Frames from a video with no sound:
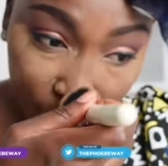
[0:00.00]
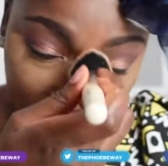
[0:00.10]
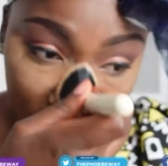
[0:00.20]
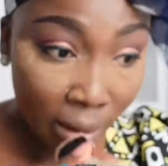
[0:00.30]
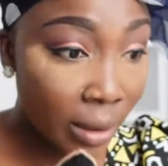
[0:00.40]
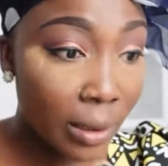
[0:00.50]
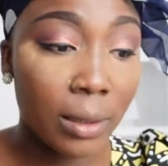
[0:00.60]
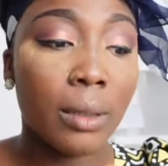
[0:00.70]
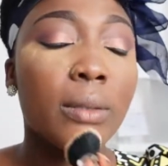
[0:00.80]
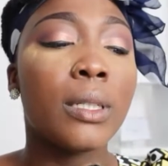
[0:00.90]
mother,
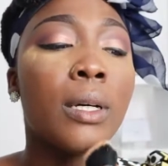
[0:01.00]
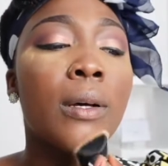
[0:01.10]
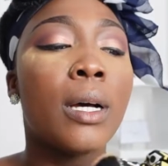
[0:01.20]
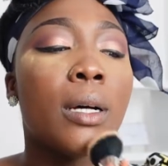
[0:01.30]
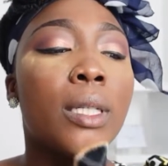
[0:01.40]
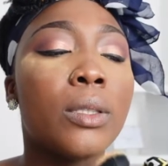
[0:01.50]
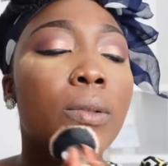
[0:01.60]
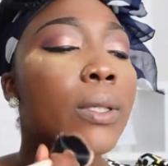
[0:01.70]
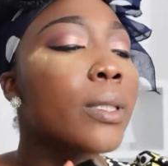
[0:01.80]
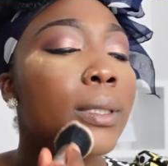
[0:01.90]
sister,
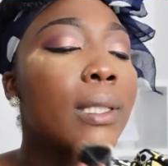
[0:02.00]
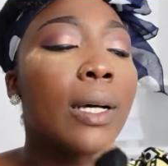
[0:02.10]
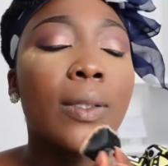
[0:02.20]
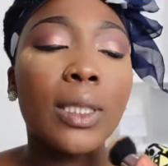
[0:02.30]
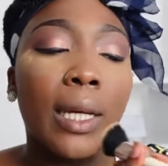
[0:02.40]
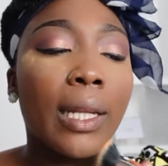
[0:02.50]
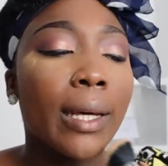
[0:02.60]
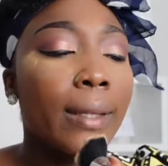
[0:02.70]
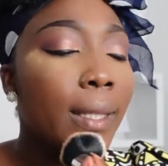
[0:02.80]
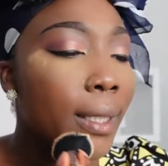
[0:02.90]
daughters outside
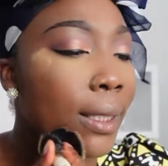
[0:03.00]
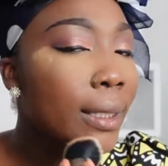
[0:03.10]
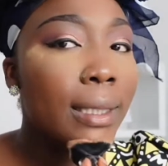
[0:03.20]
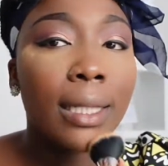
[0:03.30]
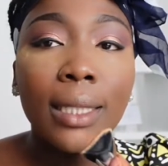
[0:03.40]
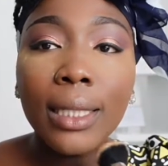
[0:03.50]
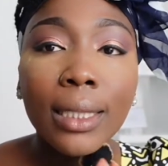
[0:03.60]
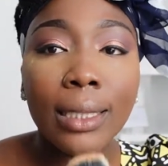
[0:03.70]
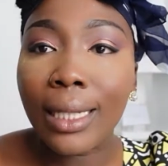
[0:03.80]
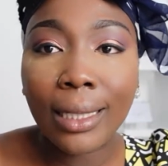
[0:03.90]
like this. It
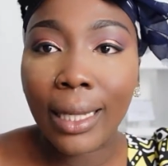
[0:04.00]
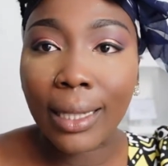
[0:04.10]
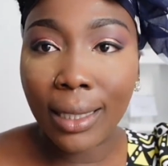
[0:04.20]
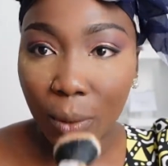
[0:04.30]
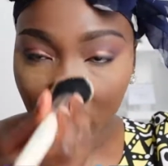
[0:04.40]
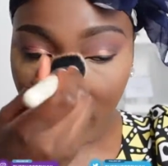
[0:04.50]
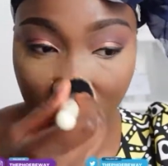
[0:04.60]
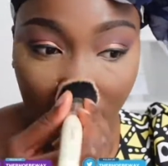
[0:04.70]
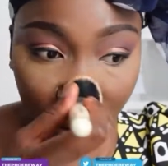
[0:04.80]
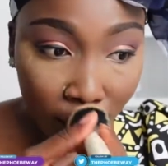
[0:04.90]
is that like that's what
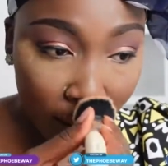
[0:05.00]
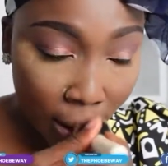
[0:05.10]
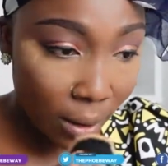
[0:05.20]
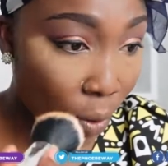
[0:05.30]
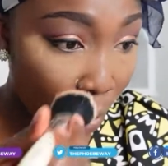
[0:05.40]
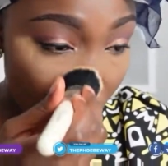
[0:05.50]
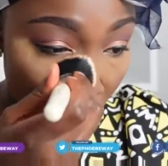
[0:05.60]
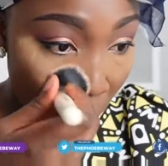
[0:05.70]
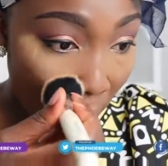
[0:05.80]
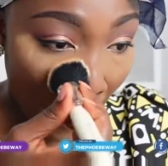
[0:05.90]
it's it's going to
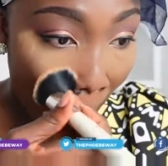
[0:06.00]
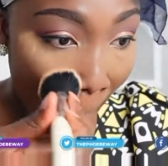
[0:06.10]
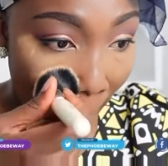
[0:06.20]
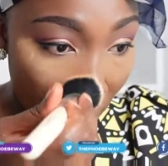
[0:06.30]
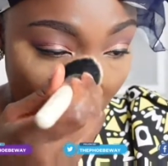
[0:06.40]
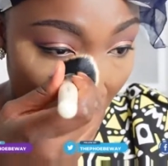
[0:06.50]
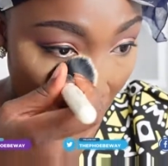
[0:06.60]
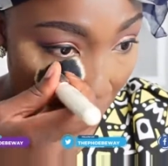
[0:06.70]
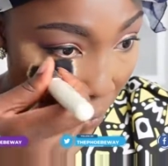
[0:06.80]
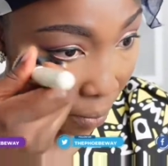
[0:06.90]
be, you
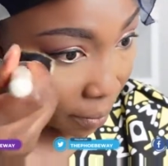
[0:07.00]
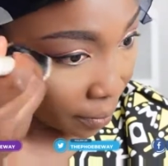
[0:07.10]
know?